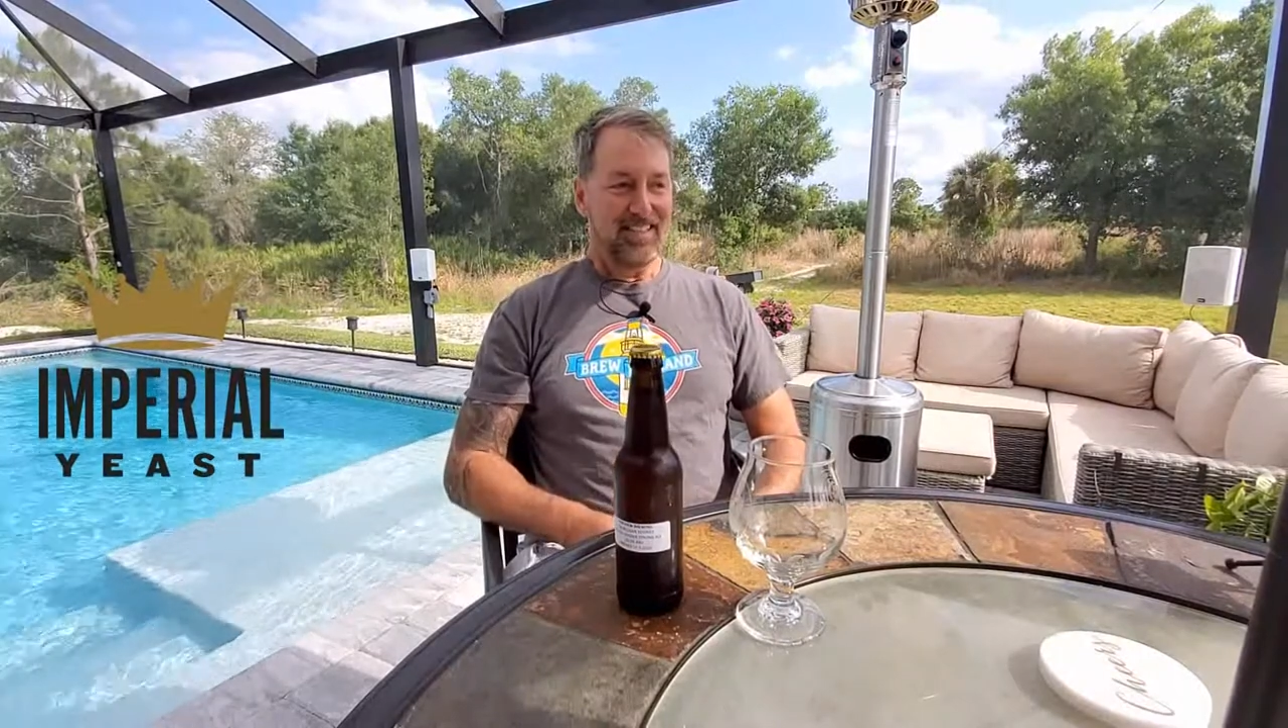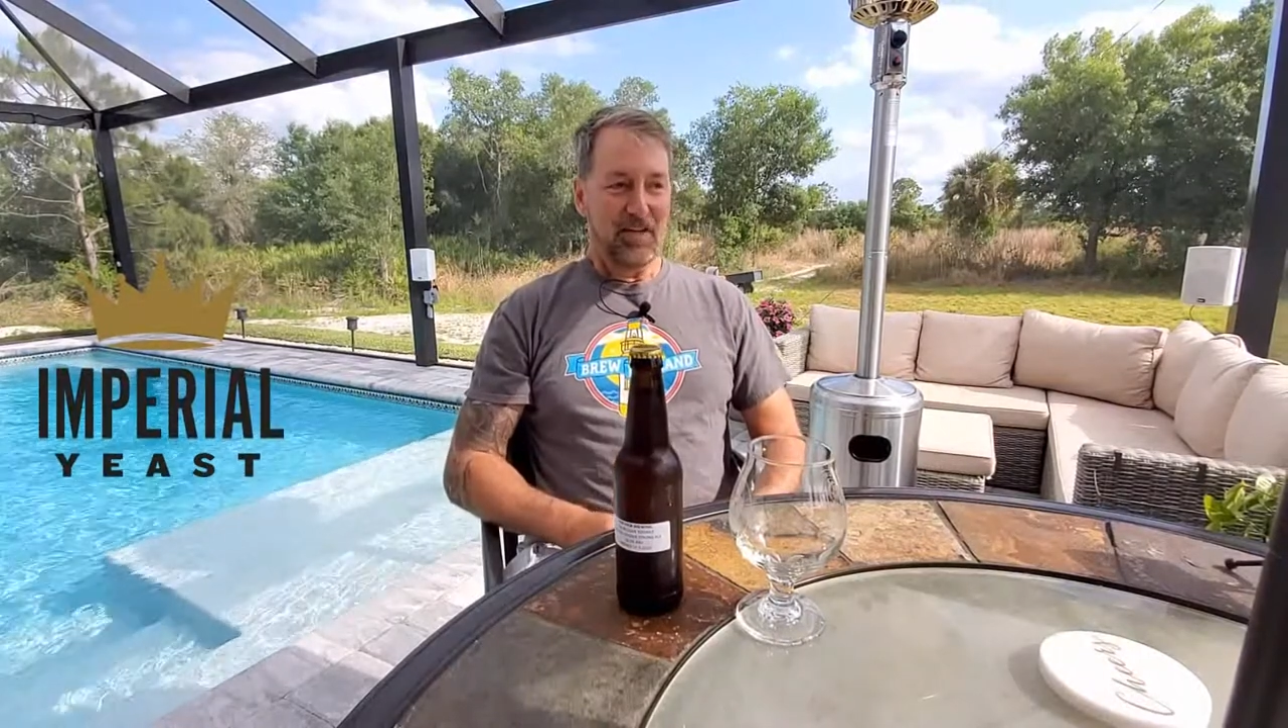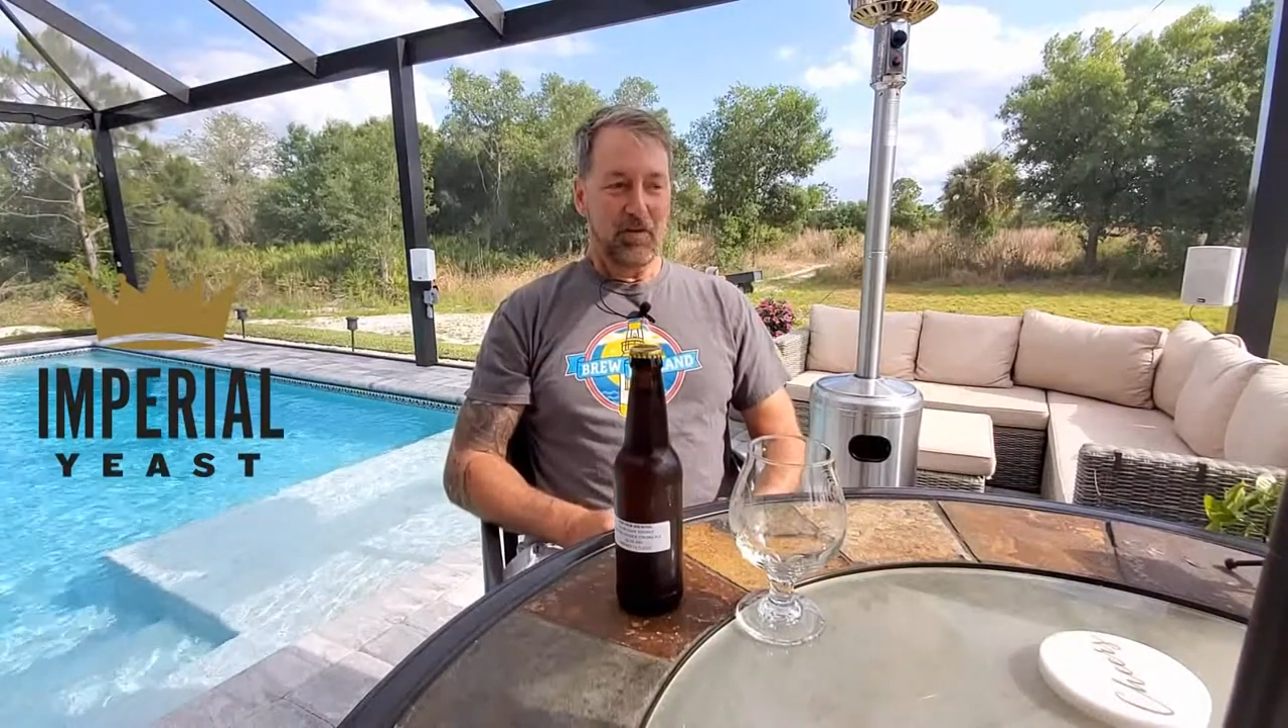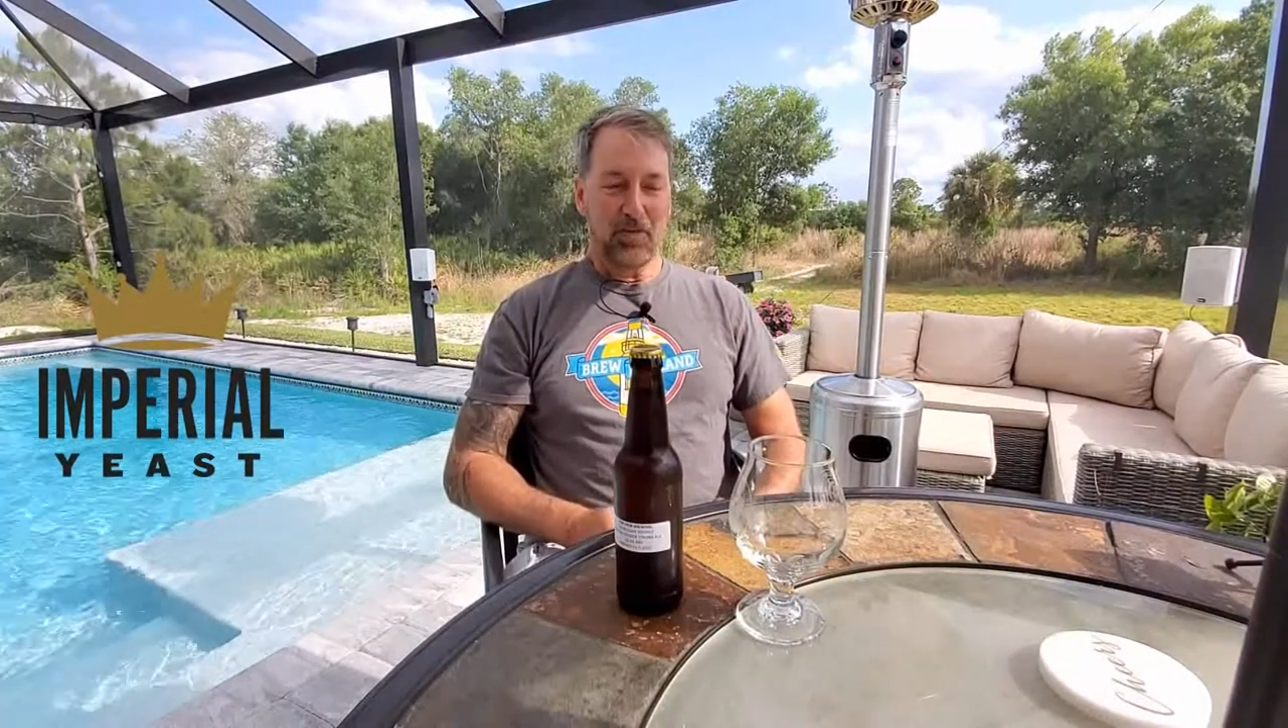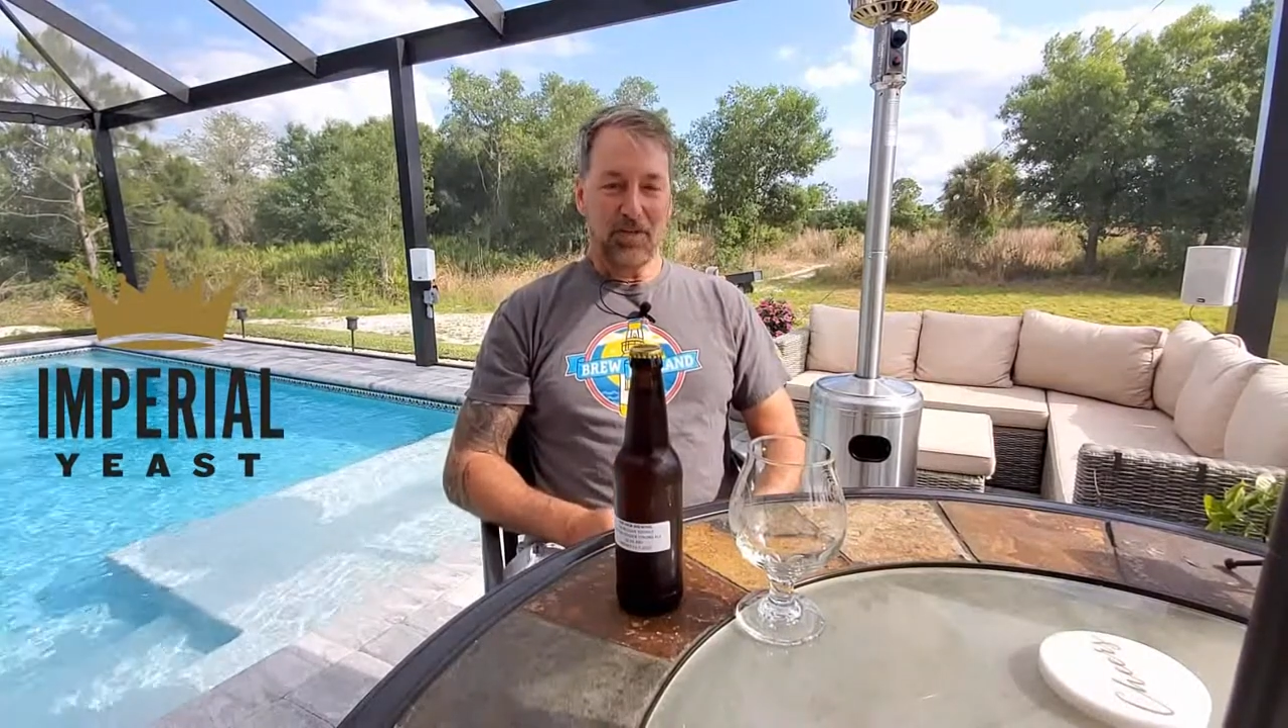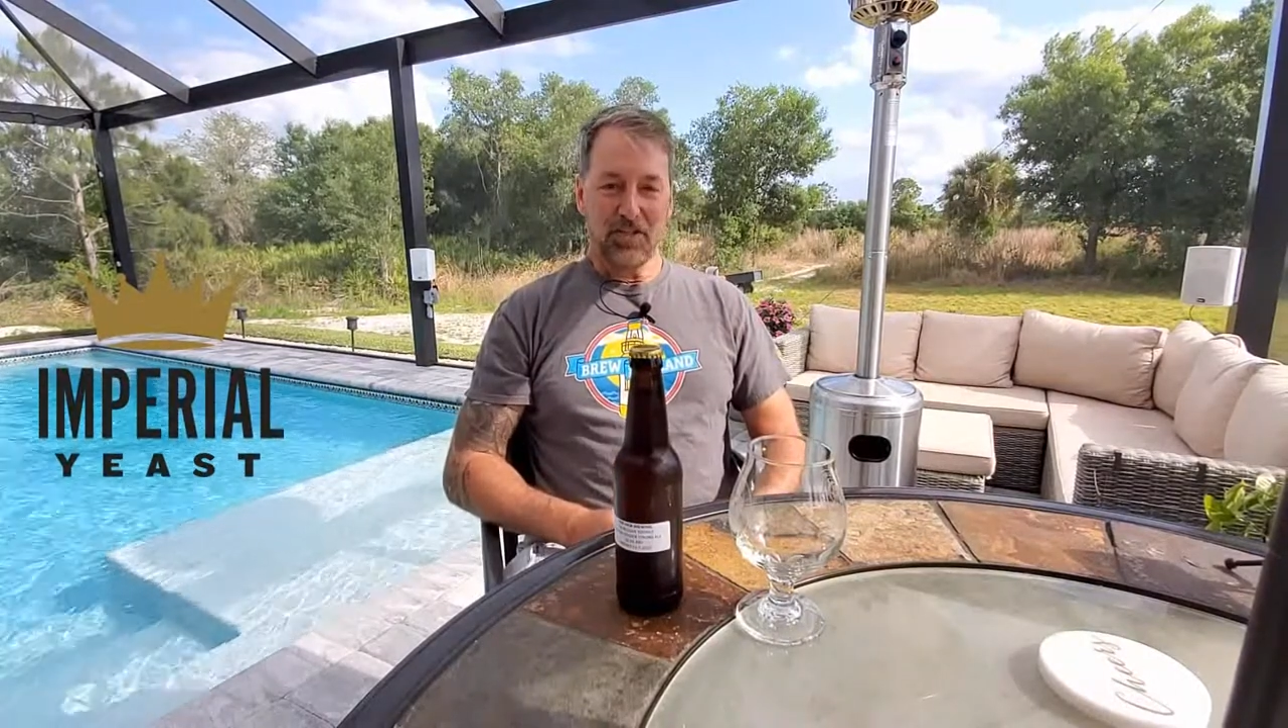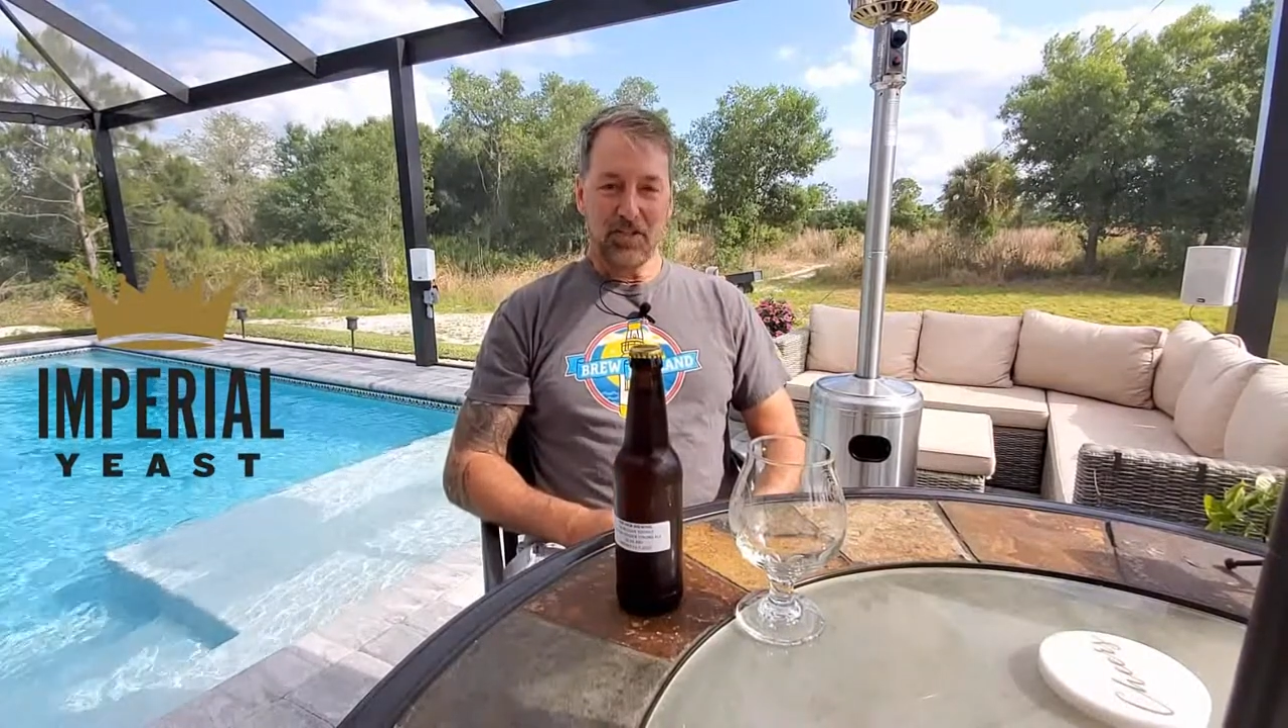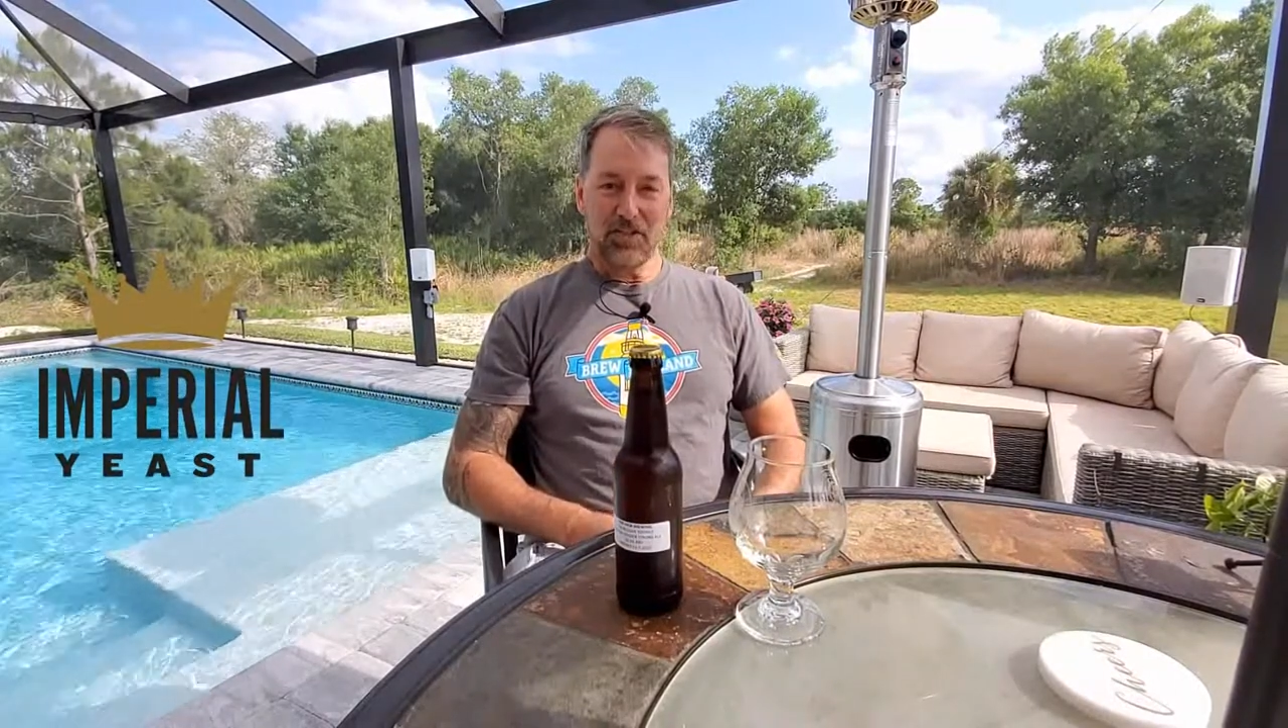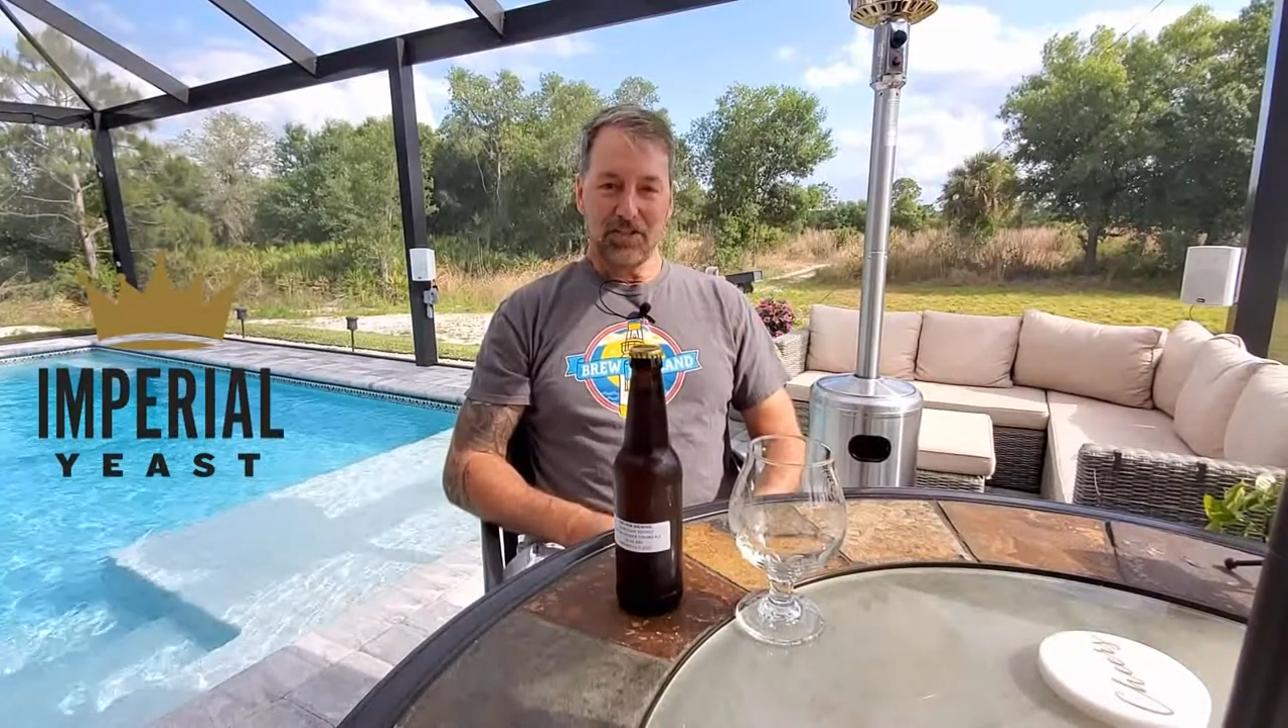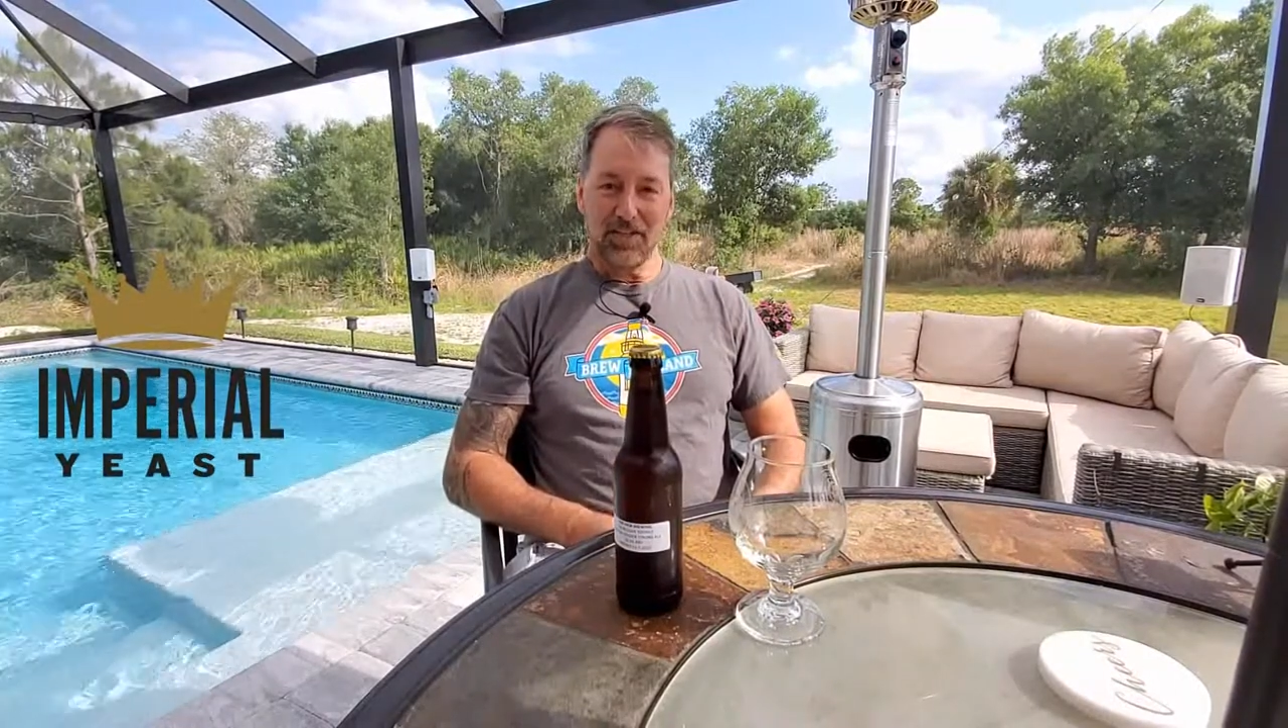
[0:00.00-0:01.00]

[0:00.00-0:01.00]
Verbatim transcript: Hope you got a chuckle